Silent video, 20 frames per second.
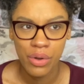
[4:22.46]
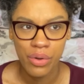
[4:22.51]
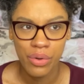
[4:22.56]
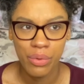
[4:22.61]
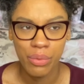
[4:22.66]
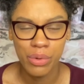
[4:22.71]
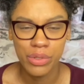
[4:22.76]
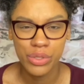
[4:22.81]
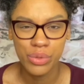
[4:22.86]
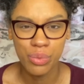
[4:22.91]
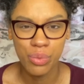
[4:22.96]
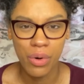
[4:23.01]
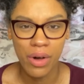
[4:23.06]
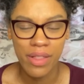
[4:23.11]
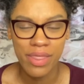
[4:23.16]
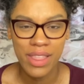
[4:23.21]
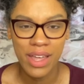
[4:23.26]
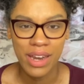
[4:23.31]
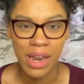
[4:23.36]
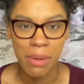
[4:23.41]
was one
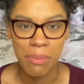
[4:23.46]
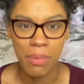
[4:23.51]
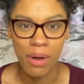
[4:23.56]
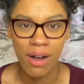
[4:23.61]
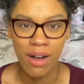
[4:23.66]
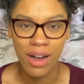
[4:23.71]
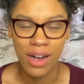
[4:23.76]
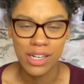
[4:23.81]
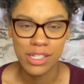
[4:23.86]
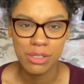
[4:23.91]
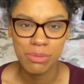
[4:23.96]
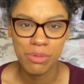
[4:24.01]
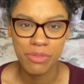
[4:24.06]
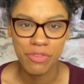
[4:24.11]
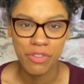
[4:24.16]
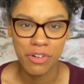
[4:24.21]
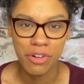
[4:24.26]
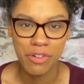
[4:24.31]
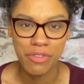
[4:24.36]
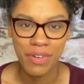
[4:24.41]
that I paused
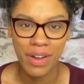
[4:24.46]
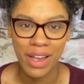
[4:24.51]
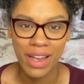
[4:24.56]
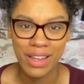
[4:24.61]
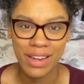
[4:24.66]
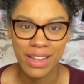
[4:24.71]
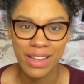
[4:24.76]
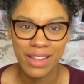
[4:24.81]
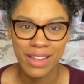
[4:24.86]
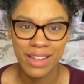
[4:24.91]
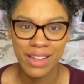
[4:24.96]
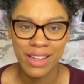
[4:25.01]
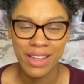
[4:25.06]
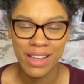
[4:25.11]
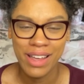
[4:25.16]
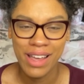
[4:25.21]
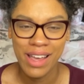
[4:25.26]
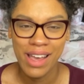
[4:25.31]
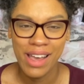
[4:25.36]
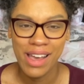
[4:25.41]
before writing,
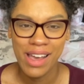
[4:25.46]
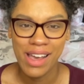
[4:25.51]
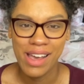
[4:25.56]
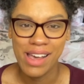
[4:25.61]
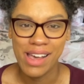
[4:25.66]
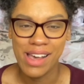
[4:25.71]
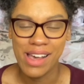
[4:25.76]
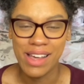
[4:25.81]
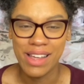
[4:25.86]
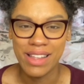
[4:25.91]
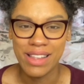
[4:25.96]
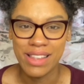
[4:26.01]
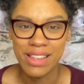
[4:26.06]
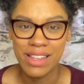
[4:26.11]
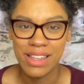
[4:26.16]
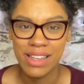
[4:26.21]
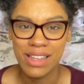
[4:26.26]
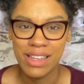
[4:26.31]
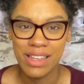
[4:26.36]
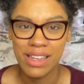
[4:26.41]
and
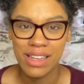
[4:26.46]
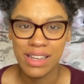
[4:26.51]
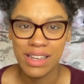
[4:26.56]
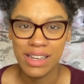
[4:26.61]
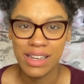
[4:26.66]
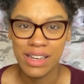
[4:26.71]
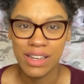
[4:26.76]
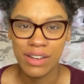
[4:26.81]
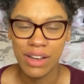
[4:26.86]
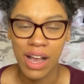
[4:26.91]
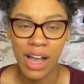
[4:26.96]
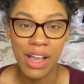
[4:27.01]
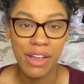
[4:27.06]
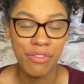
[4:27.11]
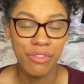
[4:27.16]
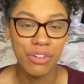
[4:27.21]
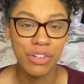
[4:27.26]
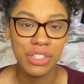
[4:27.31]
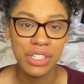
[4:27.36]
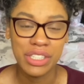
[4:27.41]
I
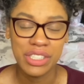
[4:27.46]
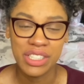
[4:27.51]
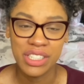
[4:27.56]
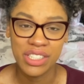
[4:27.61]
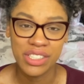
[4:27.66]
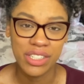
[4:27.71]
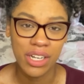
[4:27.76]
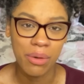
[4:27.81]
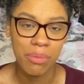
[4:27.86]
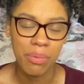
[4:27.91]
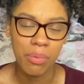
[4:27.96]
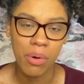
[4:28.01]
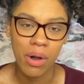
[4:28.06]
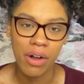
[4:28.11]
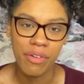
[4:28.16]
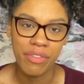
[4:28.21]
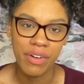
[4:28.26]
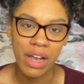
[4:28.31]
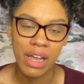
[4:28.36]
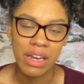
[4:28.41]
really teared up while
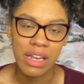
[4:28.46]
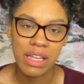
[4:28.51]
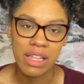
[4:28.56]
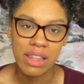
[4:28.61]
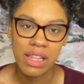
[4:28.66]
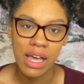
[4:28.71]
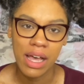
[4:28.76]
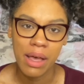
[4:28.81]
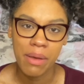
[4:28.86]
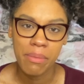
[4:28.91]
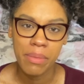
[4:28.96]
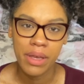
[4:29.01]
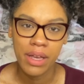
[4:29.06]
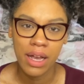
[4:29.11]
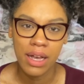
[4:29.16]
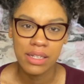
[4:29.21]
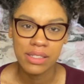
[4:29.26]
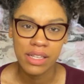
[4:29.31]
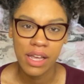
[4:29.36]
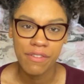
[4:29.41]
writing that
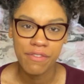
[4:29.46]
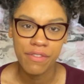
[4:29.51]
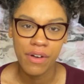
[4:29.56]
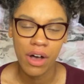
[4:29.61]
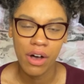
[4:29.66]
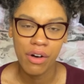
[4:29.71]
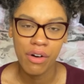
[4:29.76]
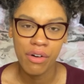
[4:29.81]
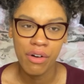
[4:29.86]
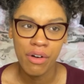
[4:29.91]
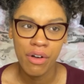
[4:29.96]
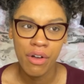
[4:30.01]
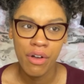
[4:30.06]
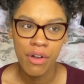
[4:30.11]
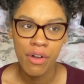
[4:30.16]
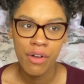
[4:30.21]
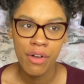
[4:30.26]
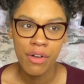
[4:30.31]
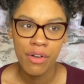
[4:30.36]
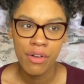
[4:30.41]
because
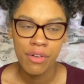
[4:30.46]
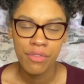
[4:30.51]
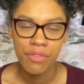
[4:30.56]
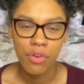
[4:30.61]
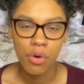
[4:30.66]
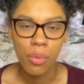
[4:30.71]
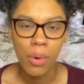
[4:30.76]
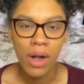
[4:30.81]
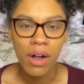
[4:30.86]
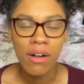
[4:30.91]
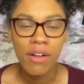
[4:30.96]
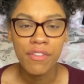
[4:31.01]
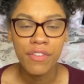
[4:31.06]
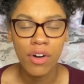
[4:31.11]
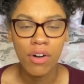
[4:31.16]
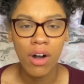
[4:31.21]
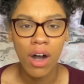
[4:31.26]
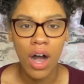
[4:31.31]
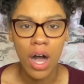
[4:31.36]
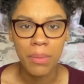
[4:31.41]
for a while I
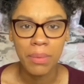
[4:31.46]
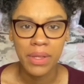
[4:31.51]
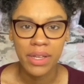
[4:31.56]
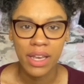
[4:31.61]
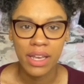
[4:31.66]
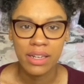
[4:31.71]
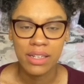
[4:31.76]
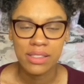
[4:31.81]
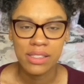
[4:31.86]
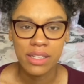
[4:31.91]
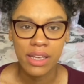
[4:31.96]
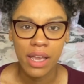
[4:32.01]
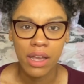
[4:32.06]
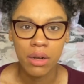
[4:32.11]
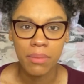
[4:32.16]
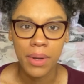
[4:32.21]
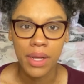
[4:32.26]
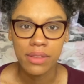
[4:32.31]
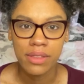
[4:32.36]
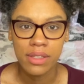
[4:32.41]
felt obligated to care
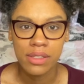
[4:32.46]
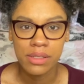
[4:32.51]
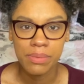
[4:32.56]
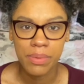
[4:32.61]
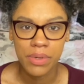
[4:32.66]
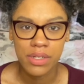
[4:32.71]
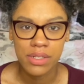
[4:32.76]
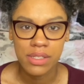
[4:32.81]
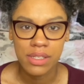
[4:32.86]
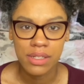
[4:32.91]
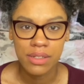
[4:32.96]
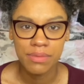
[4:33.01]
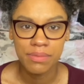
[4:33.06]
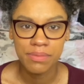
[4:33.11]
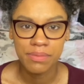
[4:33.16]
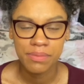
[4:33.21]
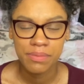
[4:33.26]
about this person.